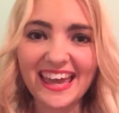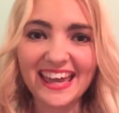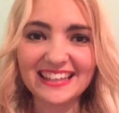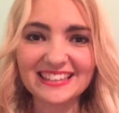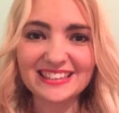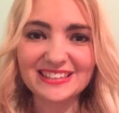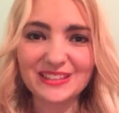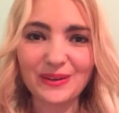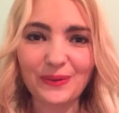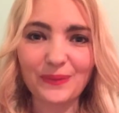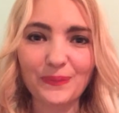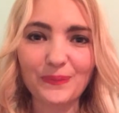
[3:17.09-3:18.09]
And
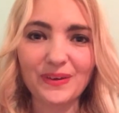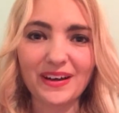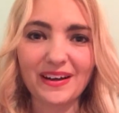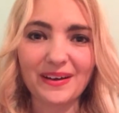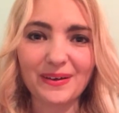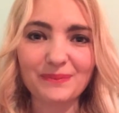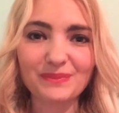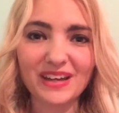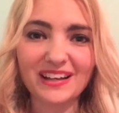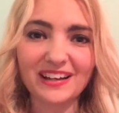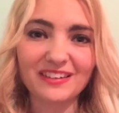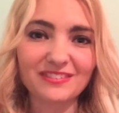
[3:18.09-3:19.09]
so
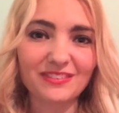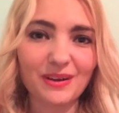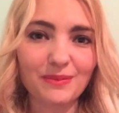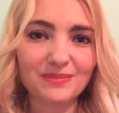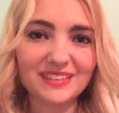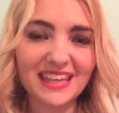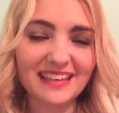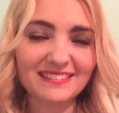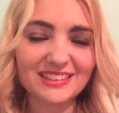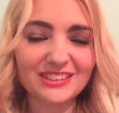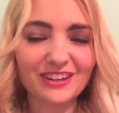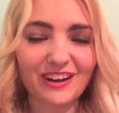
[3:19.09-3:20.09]
I got it from
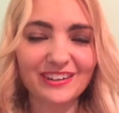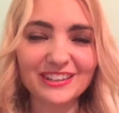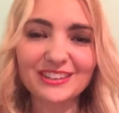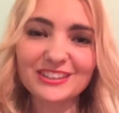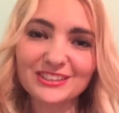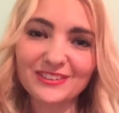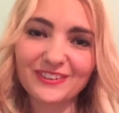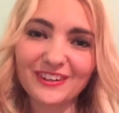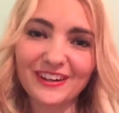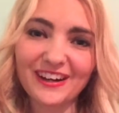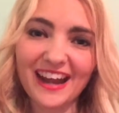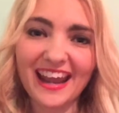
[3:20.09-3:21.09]
Caitlin's Crowning
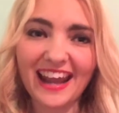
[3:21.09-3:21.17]
Couture,